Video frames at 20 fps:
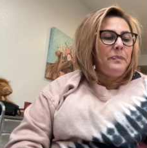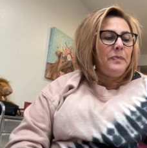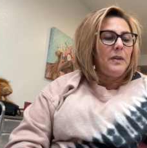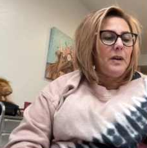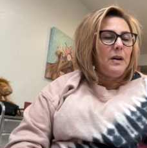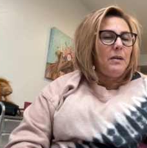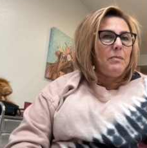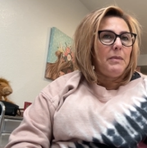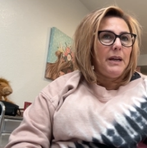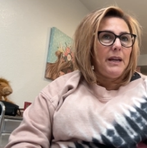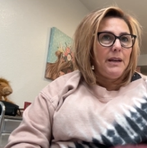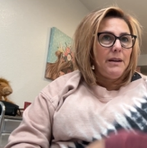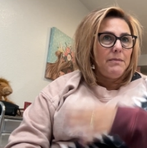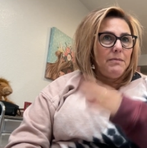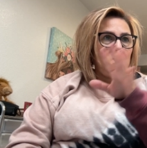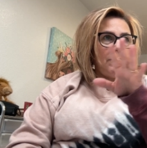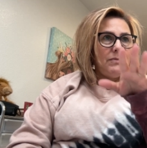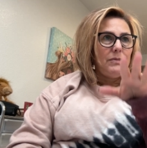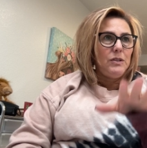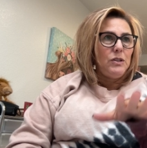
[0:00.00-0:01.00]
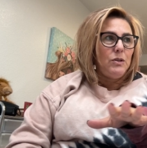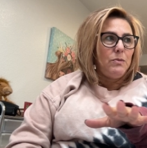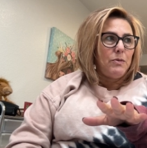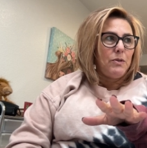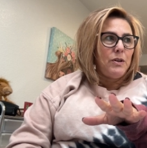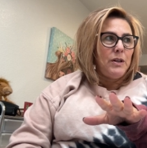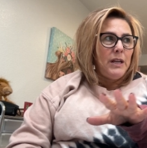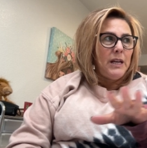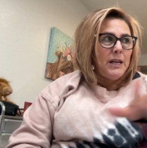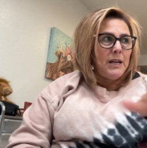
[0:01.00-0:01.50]
on my new
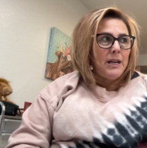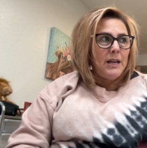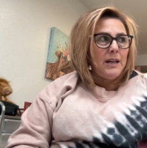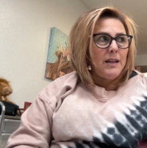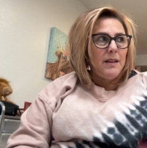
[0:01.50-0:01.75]
Bernina